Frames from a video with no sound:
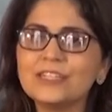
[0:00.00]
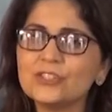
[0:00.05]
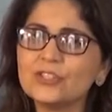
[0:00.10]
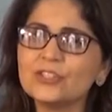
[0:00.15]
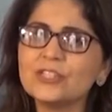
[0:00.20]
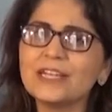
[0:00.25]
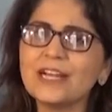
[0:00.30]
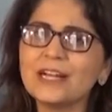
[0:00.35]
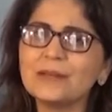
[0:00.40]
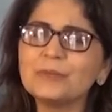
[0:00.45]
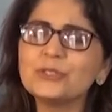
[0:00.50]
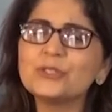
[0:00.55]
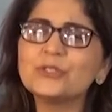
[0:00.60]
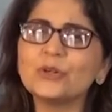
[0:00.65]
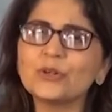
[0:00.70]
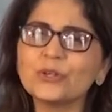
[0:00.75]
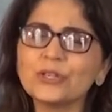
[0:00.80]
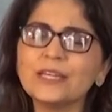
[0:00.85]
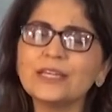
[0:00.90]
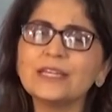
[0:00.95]
Today I'll be
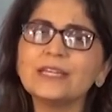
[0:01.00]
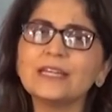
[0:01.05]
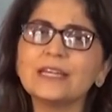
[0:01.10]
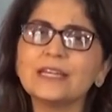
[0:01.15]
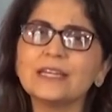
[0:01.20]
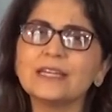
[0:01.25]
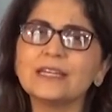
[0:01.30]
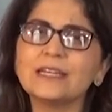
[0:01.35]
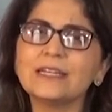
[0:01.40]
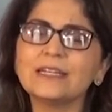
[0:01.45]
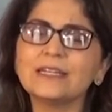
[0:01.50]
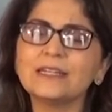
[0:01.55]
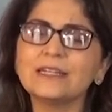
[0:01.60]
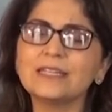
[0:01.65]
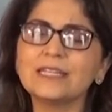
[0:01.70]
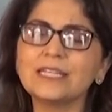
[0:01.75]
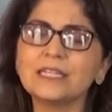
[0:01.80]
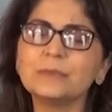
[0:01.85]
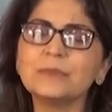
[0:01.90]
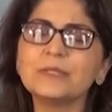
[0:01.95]
talking
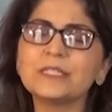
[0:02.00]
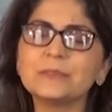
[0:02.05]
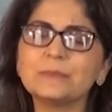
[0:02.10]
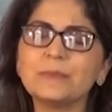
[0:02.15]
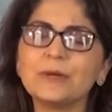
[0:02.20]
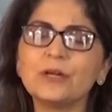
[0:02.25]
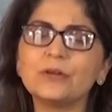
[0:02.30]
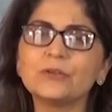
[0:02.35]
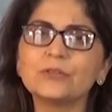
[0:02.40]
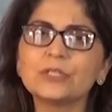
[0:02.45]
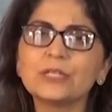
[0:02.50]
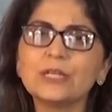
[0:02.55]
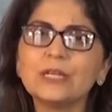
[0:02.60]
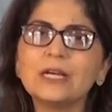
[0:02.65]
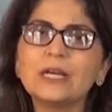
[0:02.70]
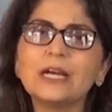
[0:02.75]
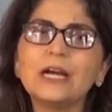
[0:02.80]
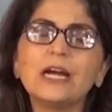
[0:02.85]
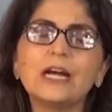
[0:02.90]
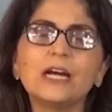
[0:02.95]
a little bit about
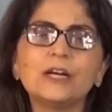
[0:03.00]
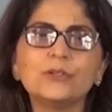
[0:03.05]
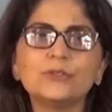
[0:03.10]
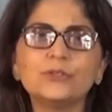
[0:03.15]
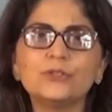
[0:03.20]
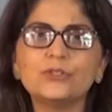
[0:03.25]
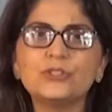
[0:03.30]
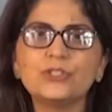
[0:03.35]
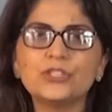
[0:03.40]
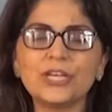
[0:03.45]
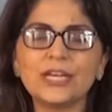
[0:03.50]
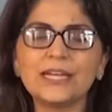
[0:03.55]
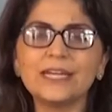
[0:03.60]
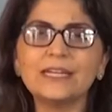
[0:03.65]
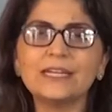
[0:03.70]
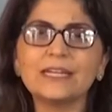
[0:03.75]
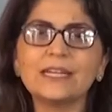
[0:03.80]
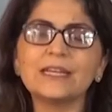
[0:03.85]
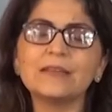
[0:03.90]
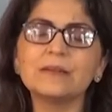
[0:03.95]
how to check
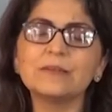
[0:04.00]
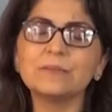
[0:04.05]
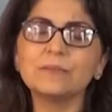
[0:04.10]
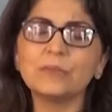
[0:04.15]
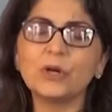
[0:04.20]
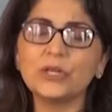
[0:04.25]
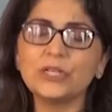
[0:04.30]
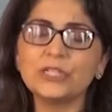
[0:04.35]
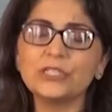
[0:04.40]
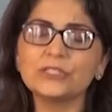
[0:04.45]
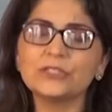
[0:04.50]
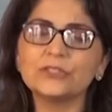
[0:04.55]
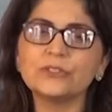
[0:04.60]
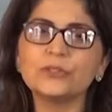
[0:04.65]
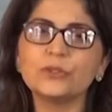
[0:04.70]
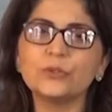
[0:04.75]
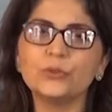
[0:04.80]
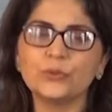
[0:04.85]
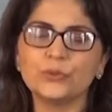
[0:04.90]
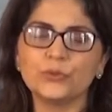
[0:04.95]
and monitor
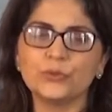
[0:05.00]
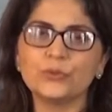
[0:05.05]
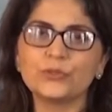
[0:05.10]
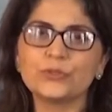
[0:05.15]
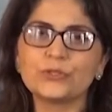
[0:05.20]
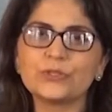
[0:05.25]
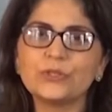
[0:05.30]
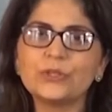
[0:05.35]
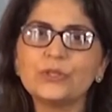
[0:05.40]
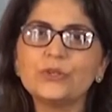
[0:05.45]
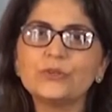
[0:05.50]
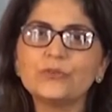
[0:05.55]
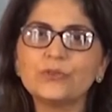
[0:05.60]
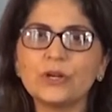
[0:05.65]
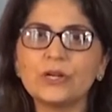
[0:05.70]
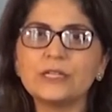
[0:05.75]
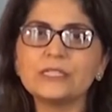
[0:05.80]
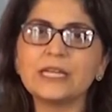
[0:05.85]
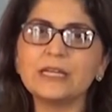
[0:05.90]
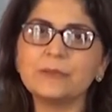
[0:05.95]
glucose
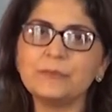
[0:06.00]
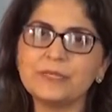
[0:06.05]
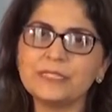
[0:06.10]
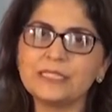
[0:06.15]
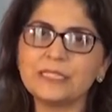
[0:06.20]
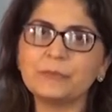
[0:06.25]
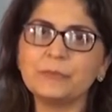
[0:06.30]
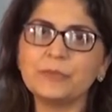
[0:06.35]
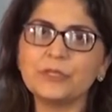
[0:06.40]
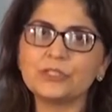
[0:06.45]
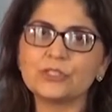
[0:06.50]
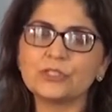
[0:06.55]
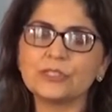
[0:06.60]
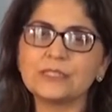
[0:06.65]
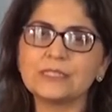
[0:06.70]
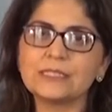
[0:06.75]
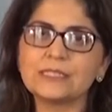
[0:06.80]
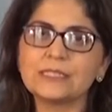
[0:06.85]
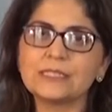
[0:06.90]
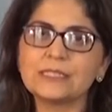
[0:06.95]
for diabetic
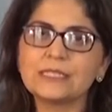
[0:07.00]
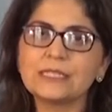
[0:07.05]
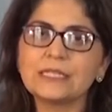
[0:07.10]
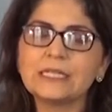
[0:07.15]
patients.